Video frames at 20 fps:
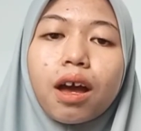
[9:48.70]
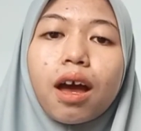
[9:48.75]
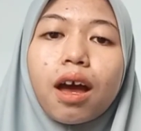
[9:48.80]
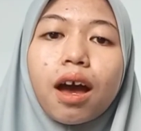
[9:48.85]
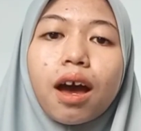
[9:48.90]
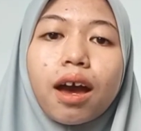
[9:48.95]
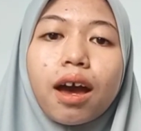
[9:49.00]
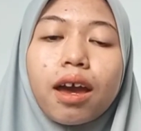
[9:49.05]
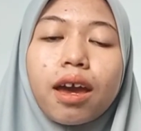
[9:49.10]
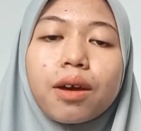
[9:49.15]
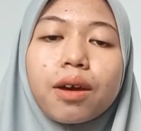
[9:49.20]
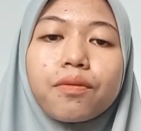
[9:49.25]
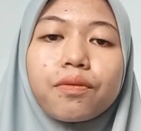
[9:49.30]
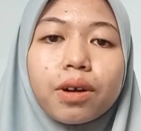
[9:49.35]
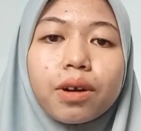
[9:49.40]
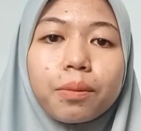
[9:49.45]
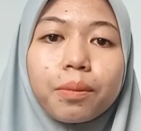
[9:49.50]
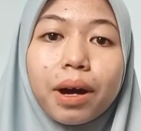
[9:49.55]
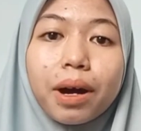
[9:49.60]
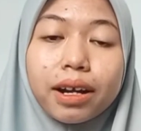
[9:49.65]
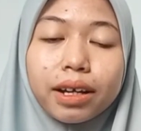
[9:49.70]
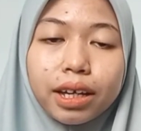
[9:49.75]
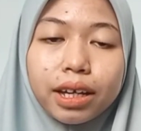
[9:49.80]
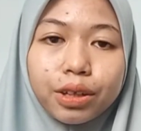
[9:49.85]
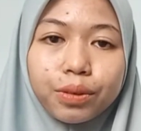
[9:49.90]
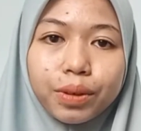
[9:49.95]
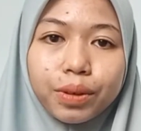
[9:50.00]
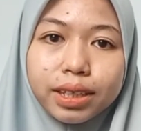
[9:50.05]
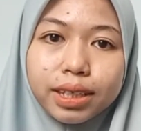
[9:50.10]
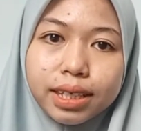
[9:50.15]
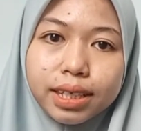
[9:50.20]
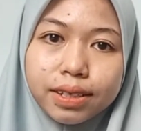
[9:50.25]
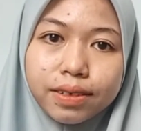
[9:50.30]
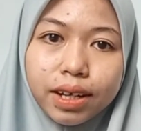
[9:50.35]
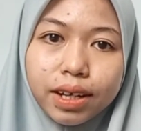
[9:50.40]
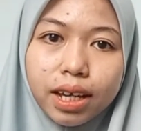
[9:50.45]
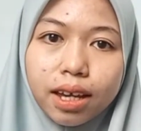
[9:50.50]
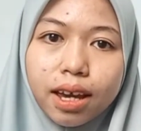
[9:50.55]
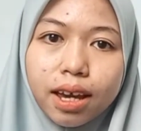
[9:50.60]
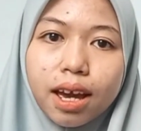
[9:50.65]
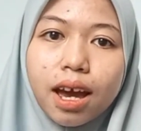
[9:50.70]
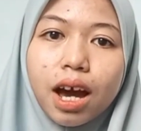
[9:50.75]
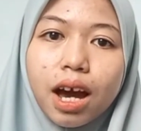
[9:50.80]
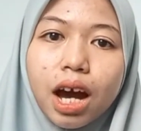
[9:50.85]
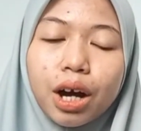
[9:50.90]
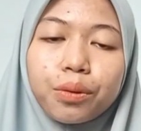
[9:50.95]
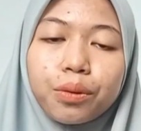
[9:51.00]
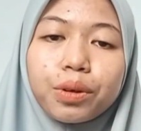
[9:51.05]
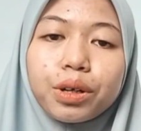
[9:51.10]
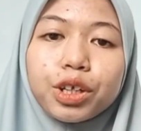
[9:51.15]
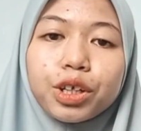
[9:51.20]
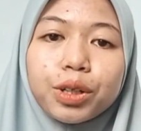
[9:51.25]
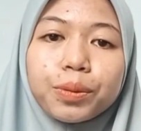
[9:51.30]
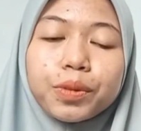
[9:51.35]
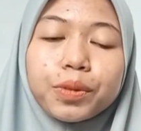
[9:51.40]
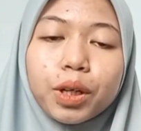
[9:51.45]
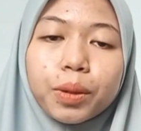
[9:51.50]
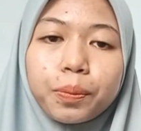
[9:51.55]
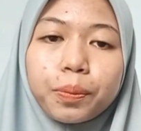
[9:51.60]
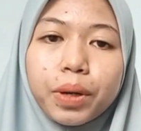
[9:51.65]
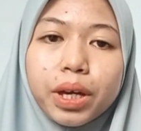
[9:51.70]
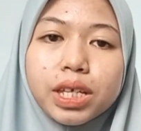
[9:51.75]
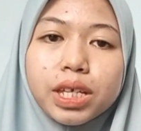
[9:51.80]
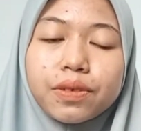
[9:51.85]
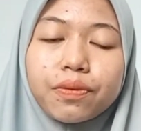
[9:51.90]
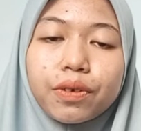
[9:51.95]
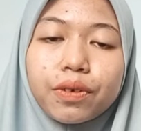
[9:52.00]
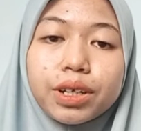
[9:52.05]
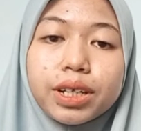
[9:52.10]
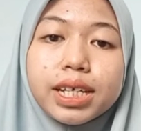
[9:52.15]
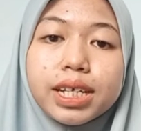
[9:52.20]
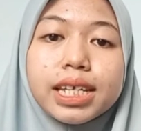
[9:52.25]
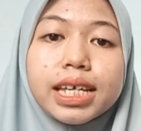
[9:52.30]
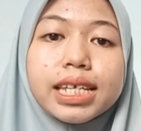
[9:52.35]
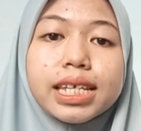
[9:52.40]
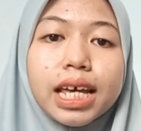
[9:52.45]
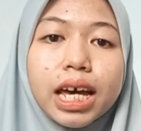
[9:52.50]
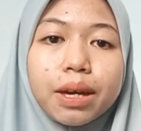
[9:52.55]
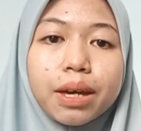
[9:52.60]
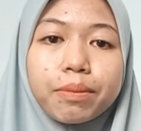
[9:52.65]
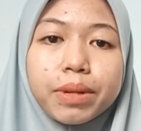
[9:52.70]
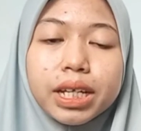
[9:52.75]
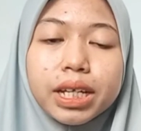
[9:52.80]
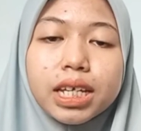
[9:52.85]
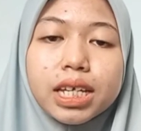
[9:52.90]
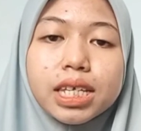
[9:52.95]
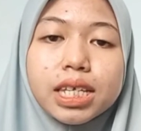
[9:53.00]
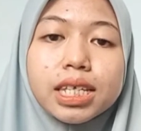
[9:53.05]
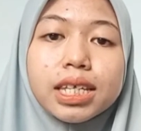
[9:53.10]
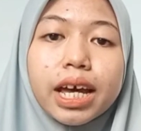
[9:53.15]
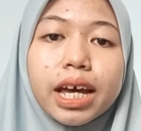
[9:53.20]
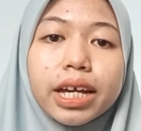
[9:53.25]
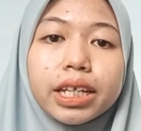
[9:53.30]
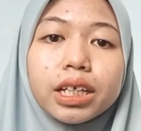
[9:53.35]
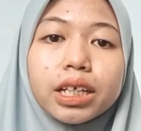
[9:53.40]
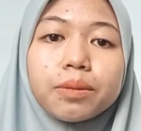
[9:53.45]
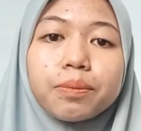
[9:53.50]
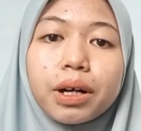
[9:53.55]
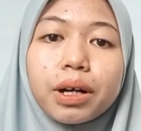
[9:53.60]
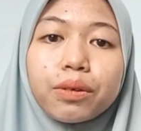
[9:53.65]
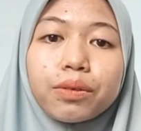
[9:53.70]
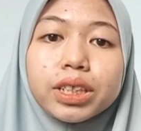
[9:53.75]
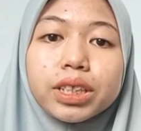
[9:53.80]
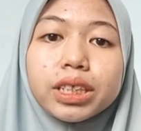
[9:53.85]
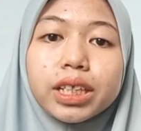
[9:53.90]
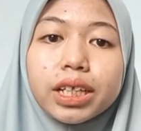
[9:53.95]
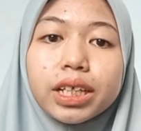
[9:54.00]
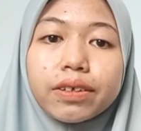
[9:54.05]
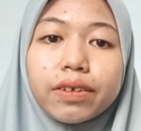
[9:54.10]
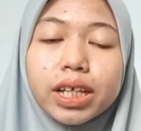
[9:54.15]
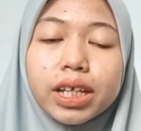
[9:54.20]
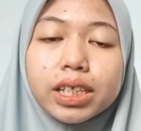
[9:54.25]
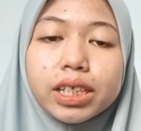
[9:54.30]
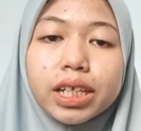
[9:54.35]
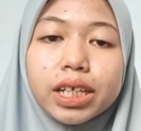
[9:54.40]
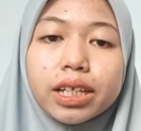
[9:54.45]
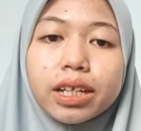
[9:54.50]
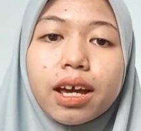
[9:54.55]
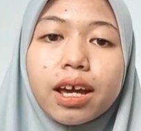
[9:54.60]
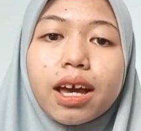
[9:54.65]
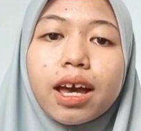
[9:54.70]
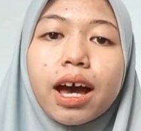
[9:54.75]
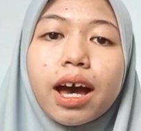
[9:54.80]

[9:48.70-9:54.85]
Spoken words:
I am from RK23. Our group topics for this assignment is tidal power generation.